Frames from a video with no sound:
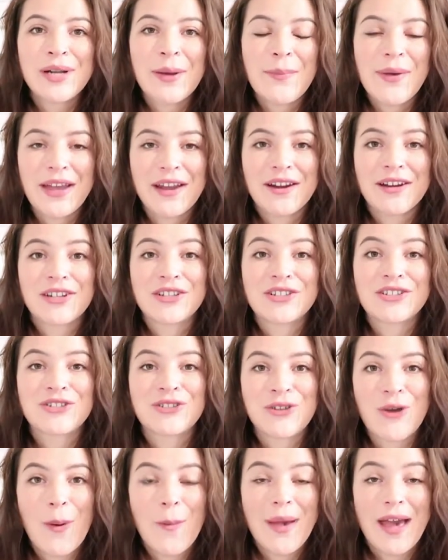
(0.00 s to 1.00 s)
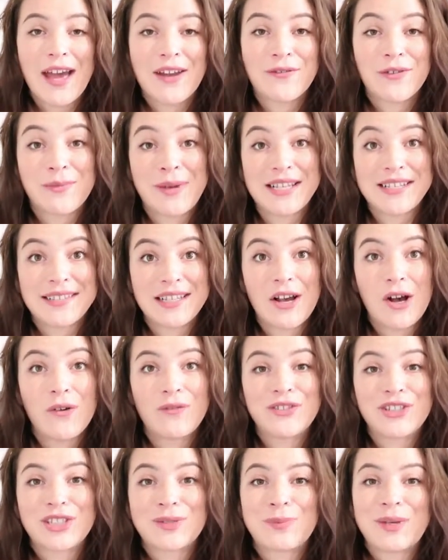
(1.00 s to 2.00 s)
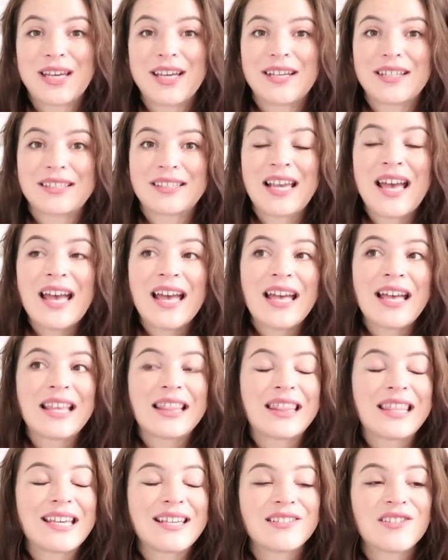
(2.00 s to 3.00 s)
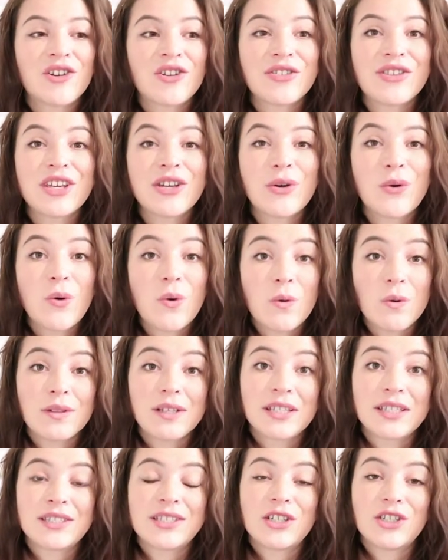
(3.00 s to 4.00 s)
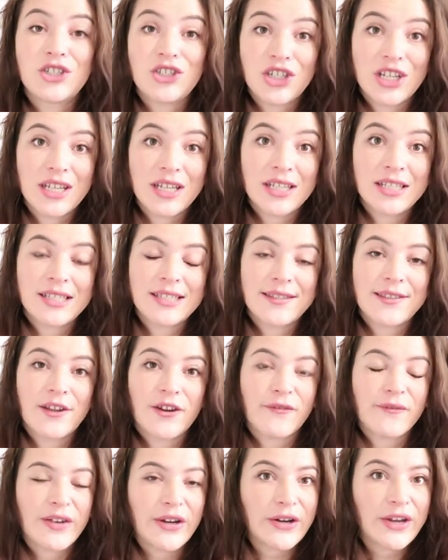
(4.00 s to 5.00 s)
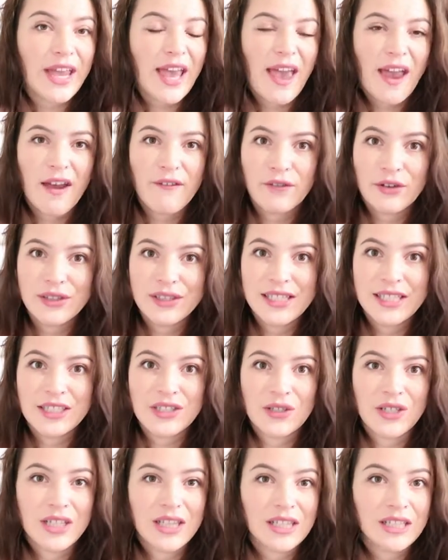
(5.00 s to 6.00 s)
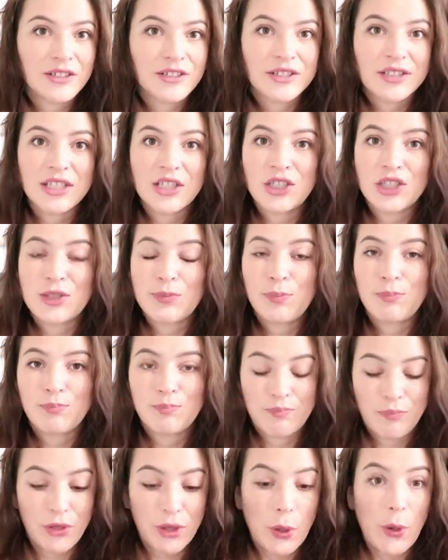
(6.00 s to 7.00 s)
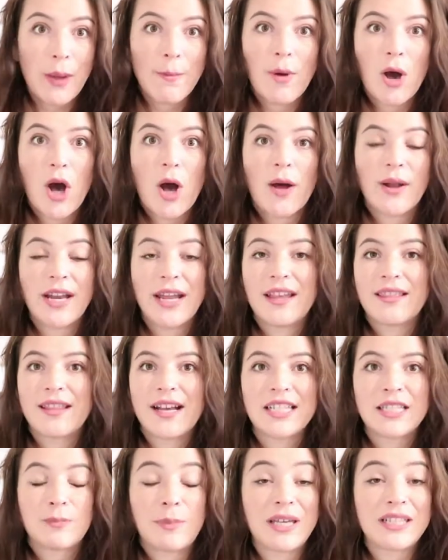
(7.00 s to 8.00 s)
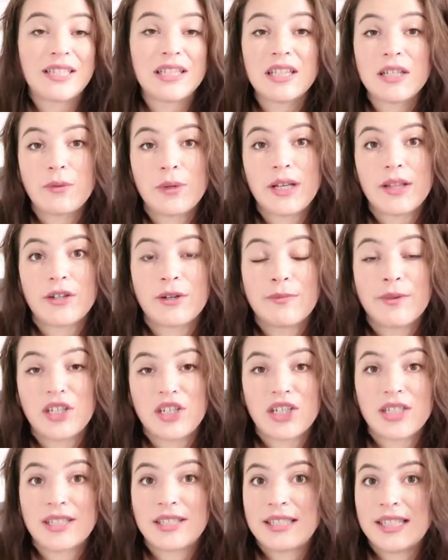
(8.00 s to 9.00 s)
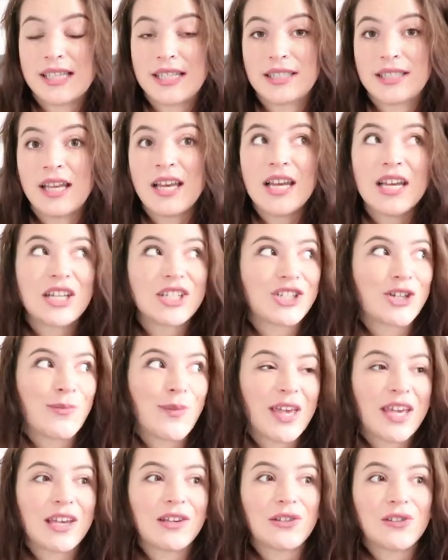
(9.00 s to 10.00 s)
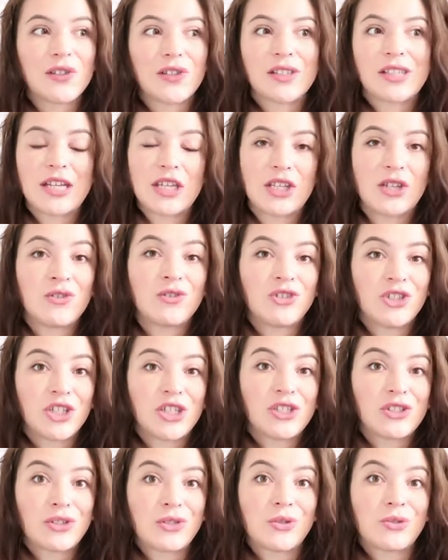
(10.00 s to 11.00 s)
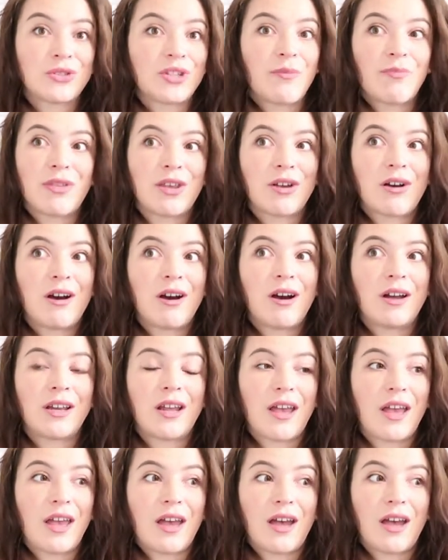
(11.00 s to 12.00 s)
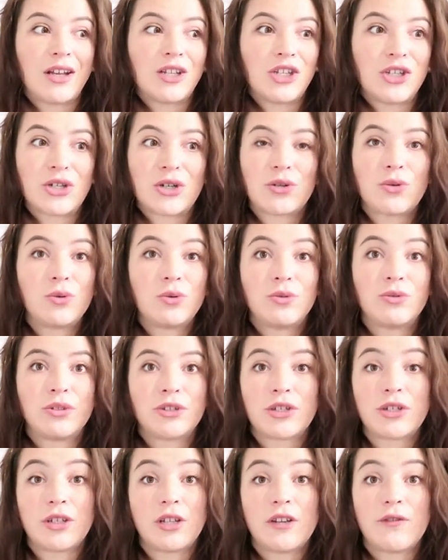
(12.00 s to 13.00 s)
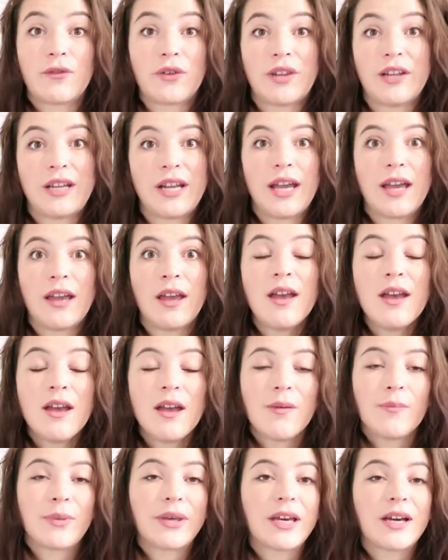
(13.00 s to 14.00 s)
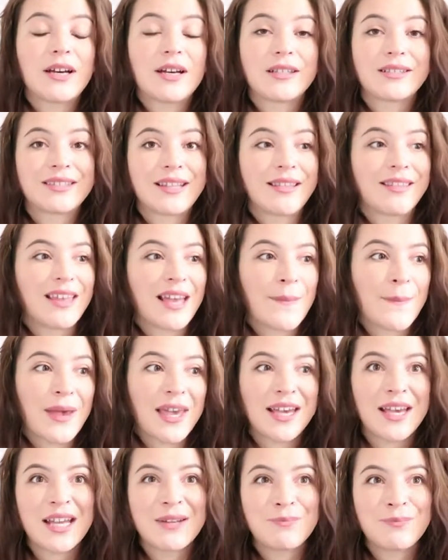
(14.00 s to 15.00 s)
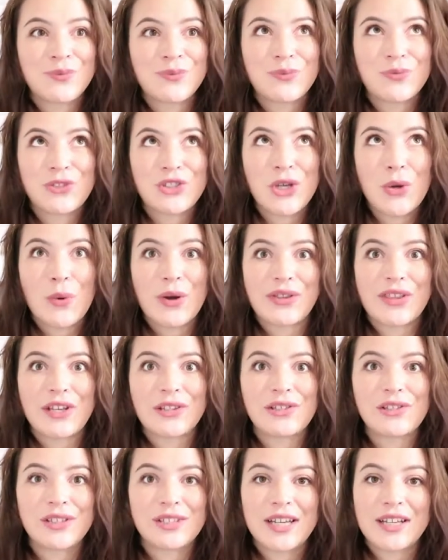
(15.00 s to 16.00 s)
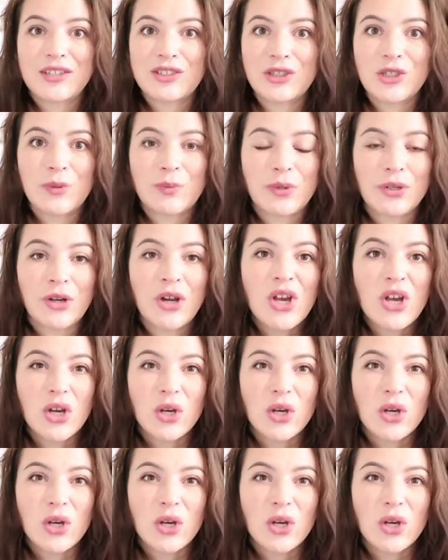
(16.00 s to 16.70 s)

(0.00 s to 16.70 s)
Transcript: want a pair so bad for myself just because these are the coolest jeans. They're very effortless. You can literally just throw them on and that's basically one missions is to make it look like you just threw something on and you're cool you're good for the day because they make them to where they look like super